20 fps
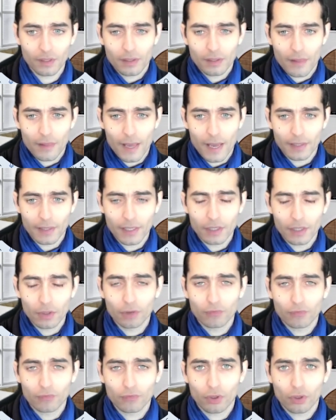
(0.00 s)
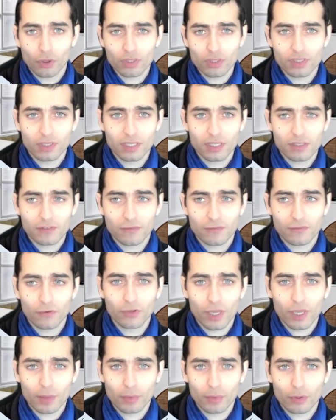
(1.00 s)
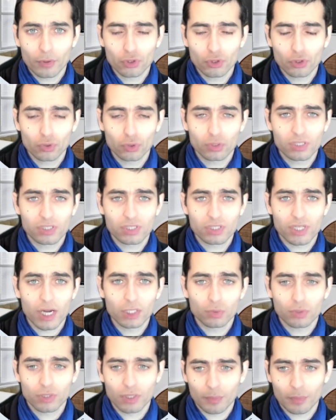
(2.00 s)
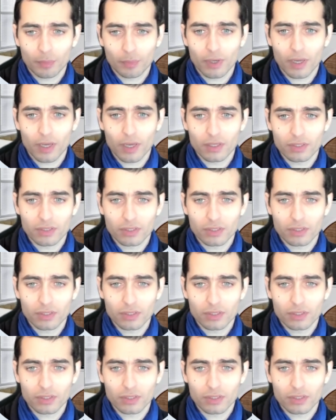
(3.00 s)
And then of course this phone number should start with a plus,